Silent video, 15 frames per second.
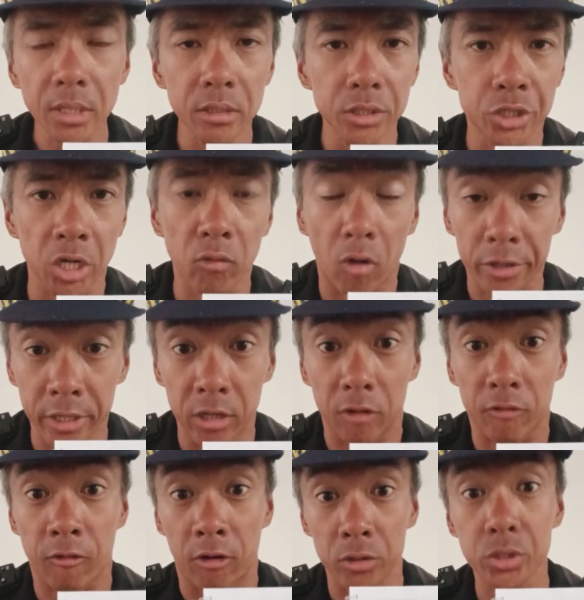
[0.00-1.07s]
jaywalking
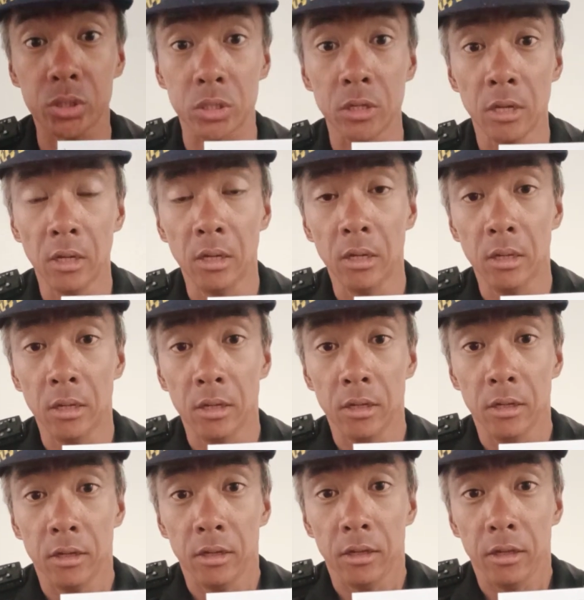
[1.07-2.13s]
across,
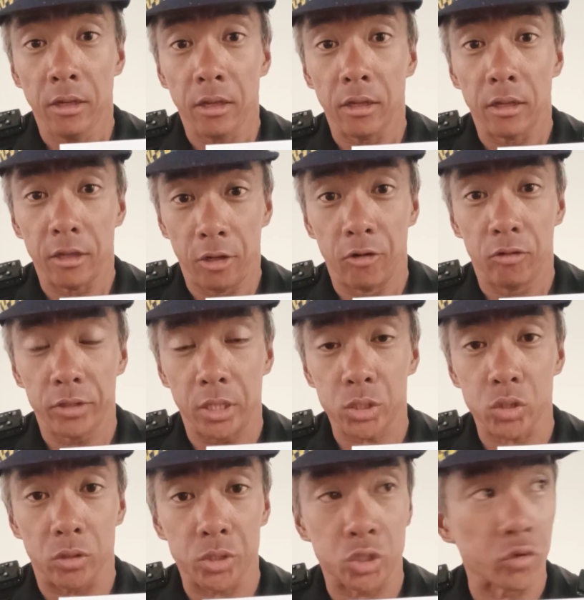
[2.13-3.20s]
that
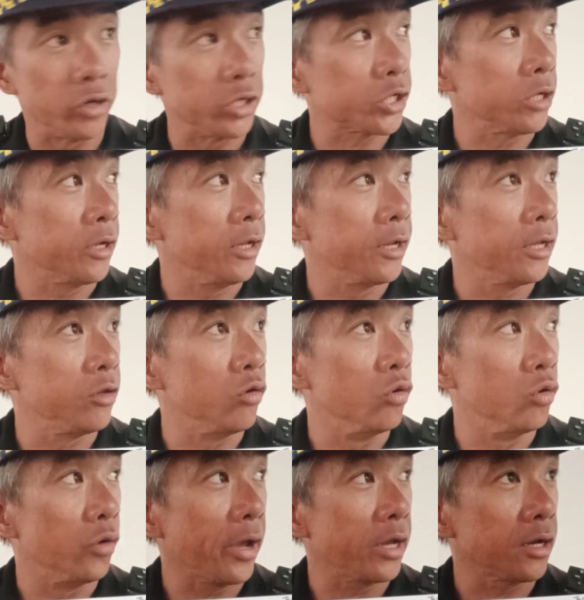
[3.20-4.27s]
sort of situation, and then
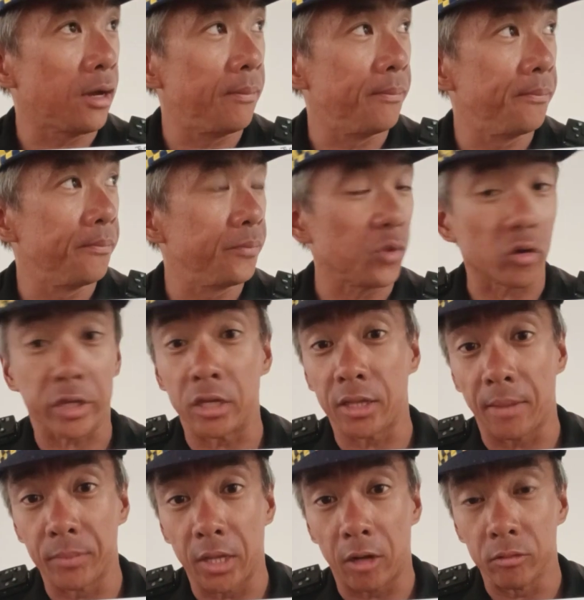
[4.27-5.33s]
you end up knocking
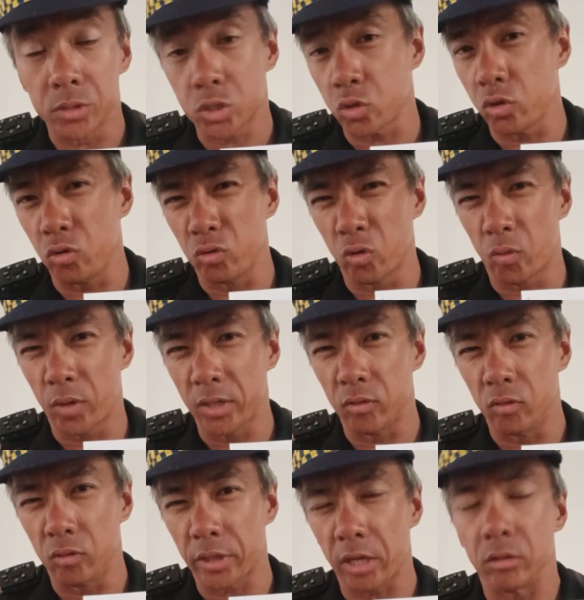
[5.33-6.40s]
them down. So you don't want
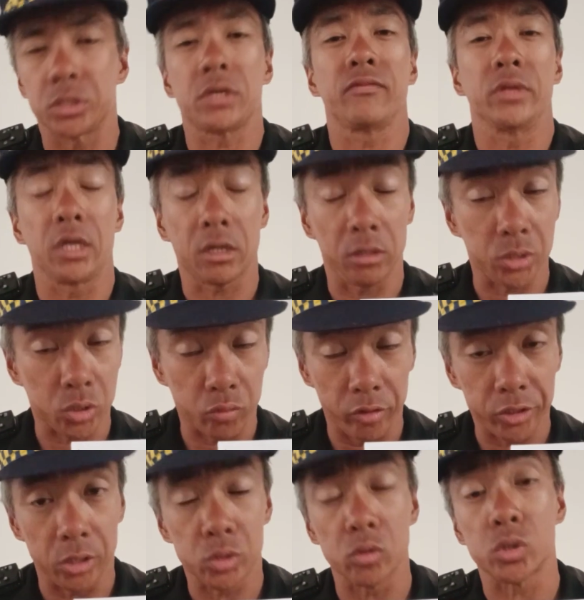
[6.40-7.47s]
to get yourself in that kind of
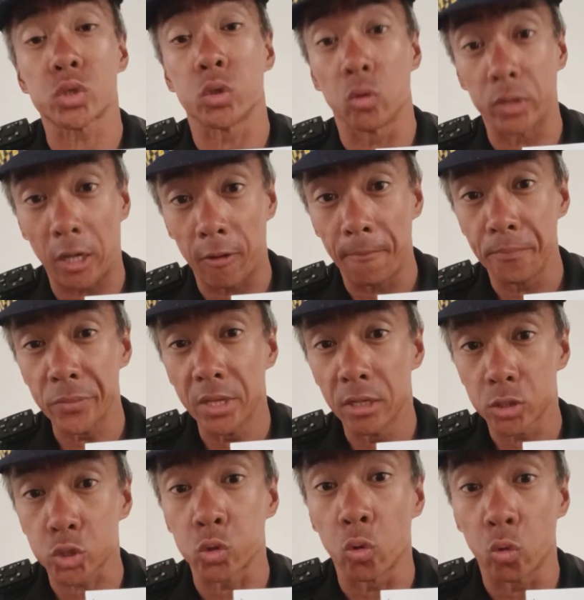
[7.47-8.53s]
situation. So you slow
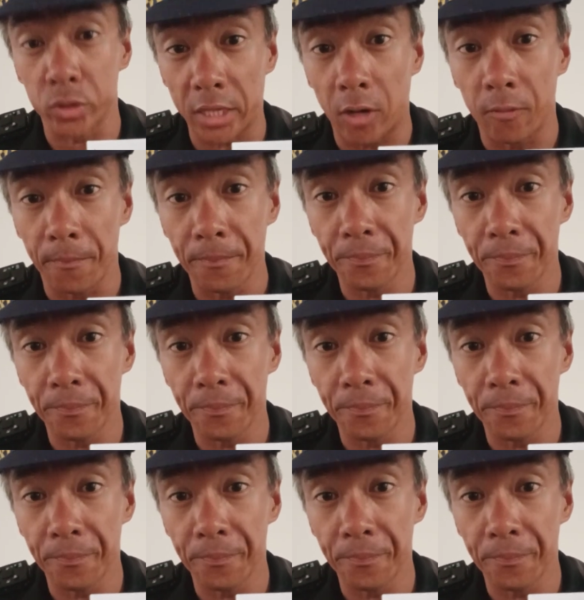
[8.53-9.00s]
down.